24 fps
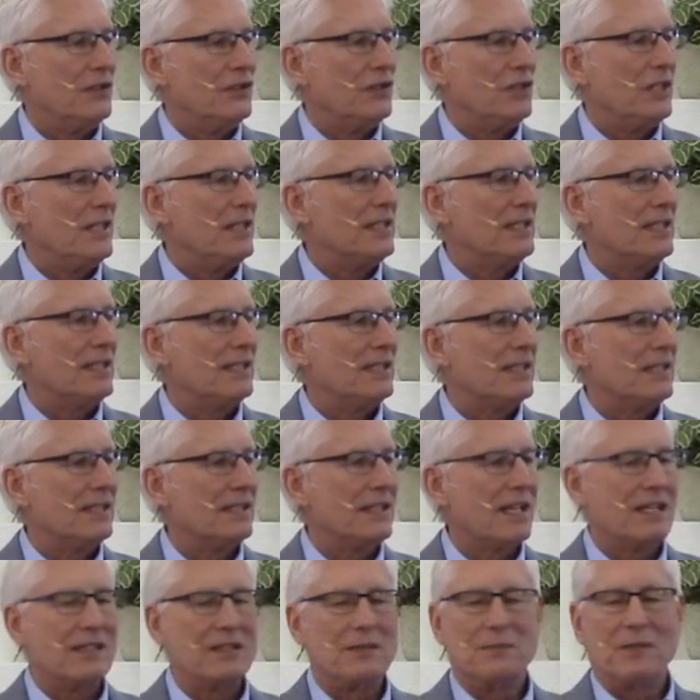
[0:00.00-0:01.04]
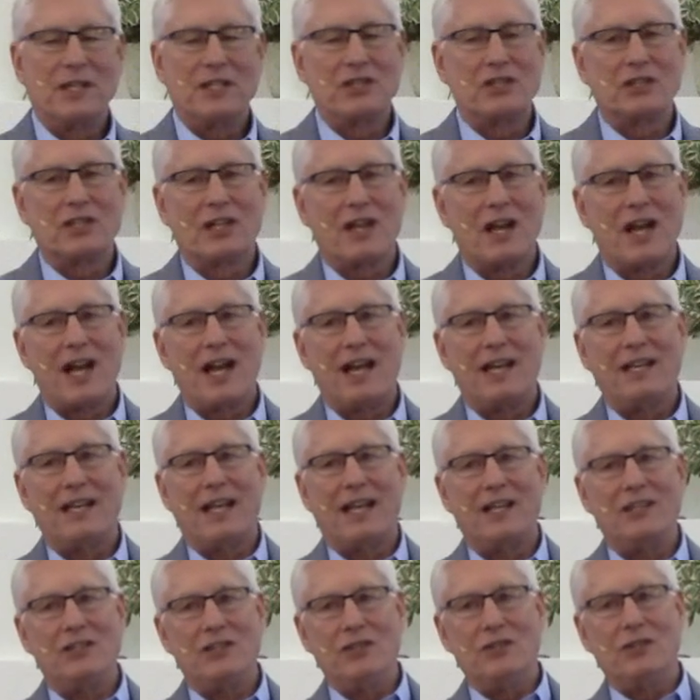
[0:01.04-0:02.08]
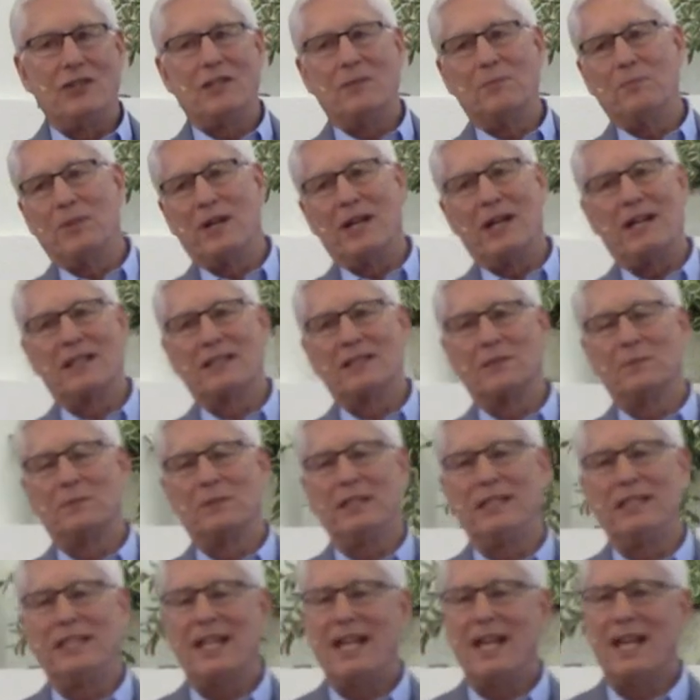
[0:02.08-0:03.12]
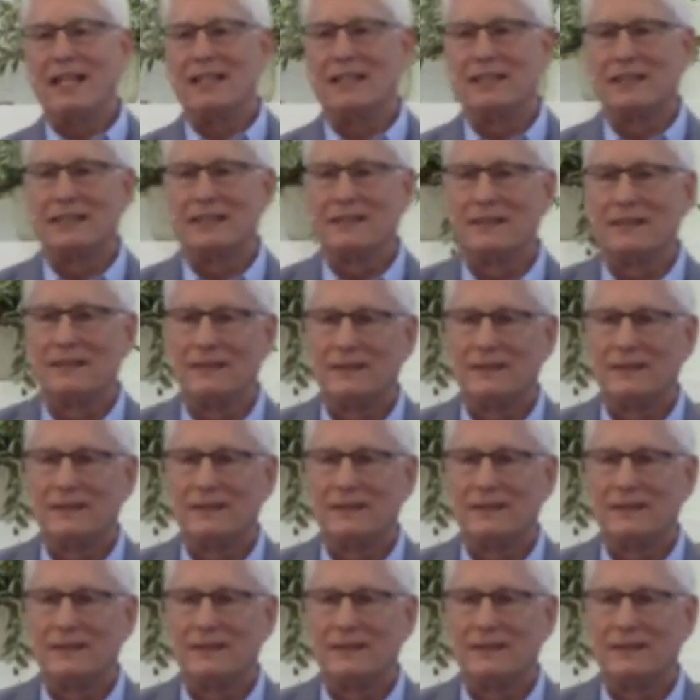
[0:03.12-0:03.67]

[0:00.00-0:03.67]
Jesus is as much God as you can possibly get.